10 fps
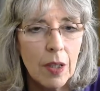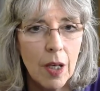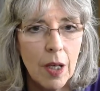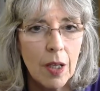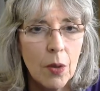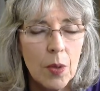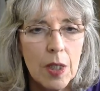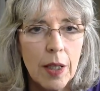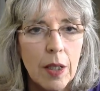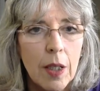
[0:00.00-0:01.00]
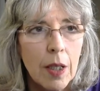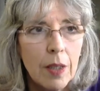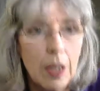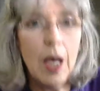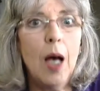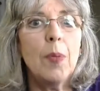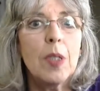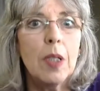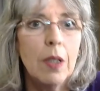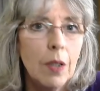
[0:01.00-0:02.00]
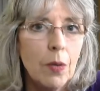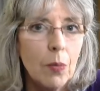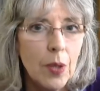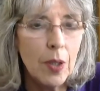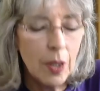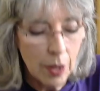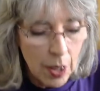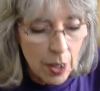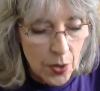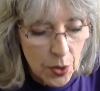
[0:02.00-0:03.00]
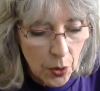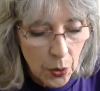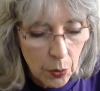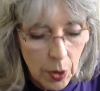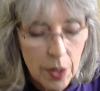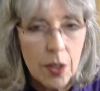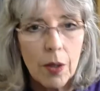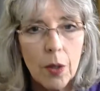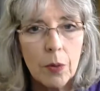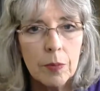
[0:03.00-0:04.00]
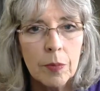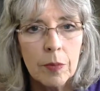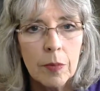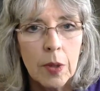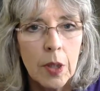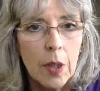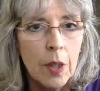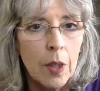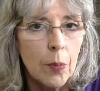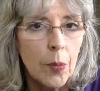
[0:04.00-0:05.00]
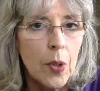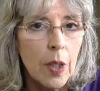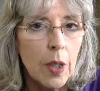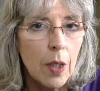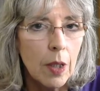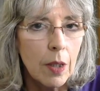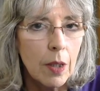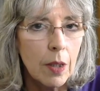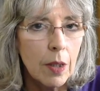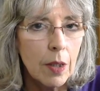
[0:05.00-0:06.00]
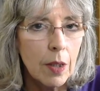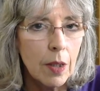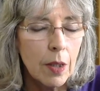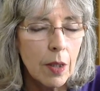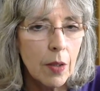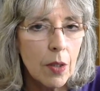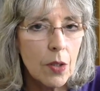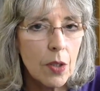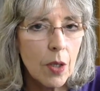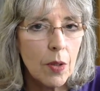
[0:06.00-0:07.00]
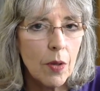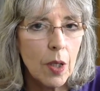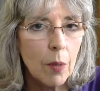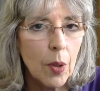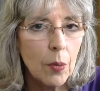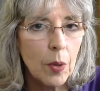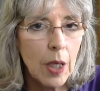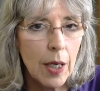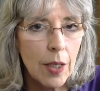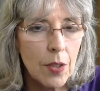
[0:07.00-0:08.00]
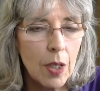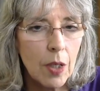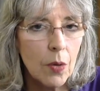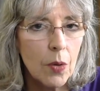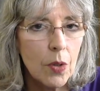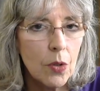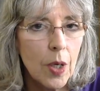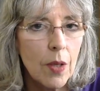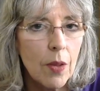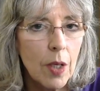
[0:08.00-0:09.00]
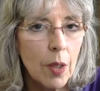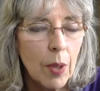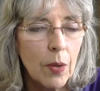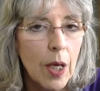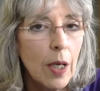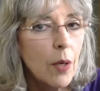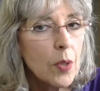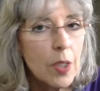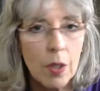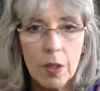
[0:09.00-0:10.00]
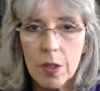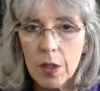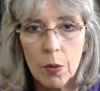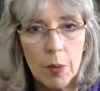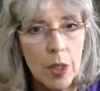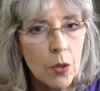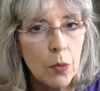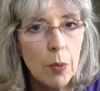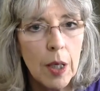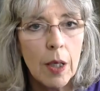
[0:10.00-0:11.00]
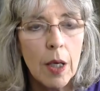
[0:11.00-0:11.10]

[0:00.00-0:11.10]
You know, it's like the opposite, and you breathe in. So start out breathing in and then start to think about relaxing. You know, you try to think about that. Now it's going to still be too big.